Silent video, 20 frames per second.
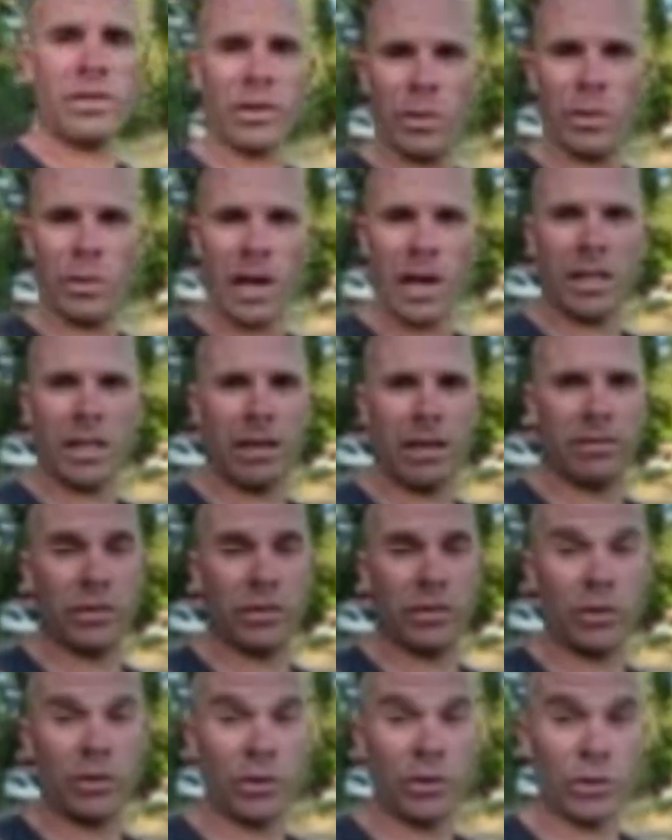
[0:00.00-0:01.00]
wildlife
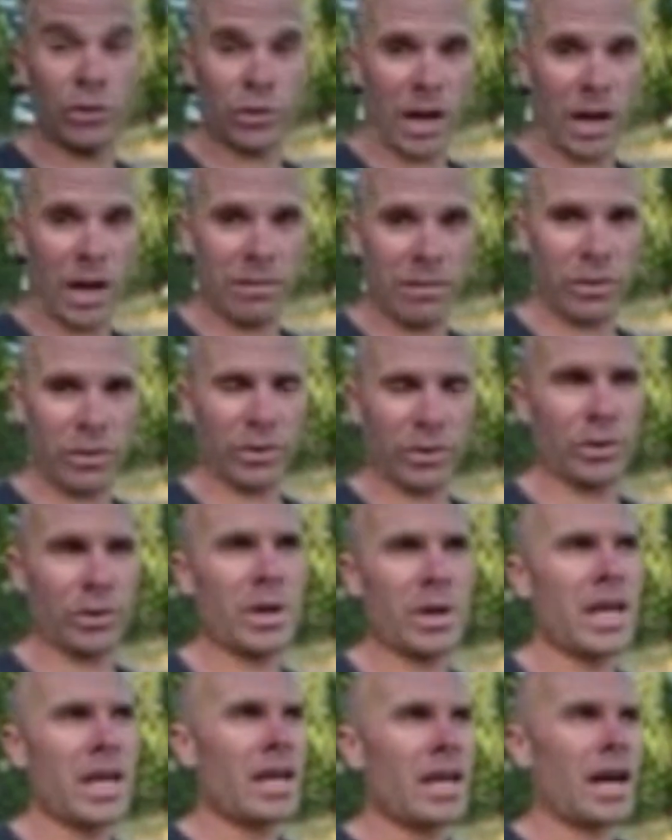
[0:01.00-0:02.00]
to travel through
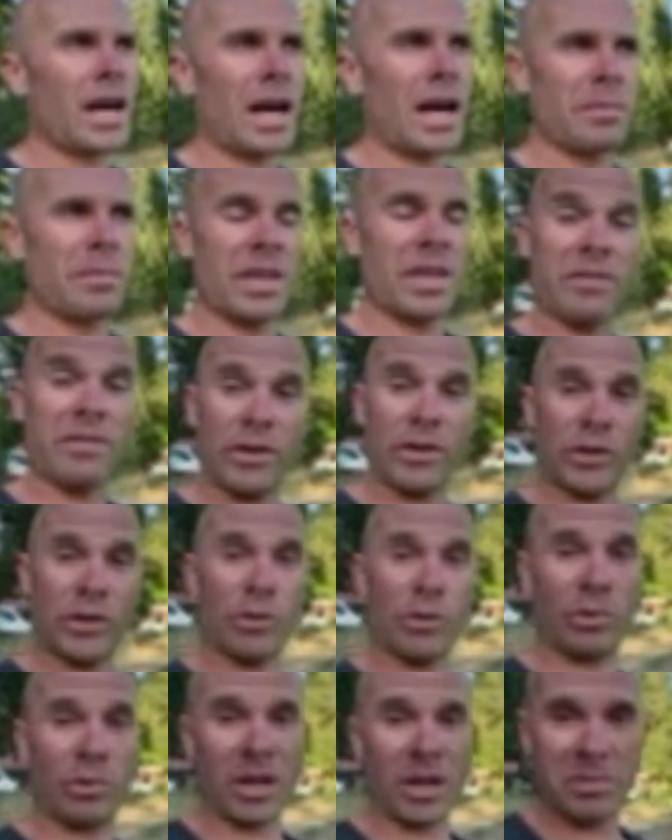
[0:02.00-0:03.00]
if you
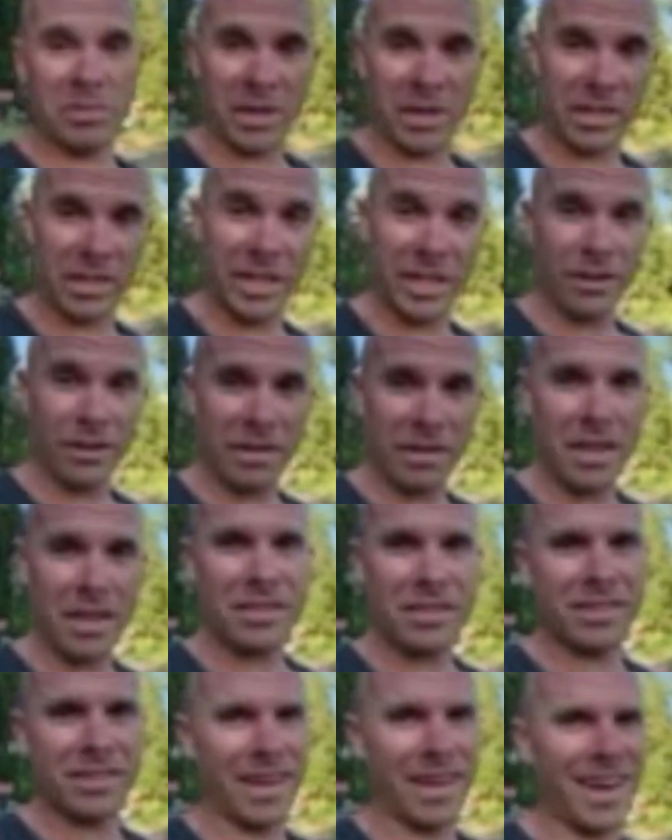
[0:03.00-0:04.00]
don't put up a deer fence.
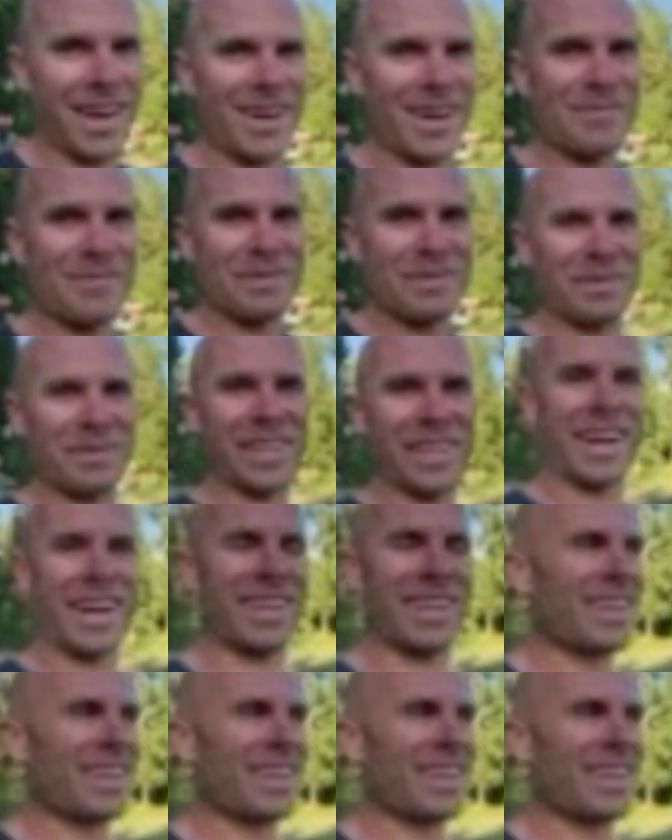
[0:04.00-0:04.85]
But yeah,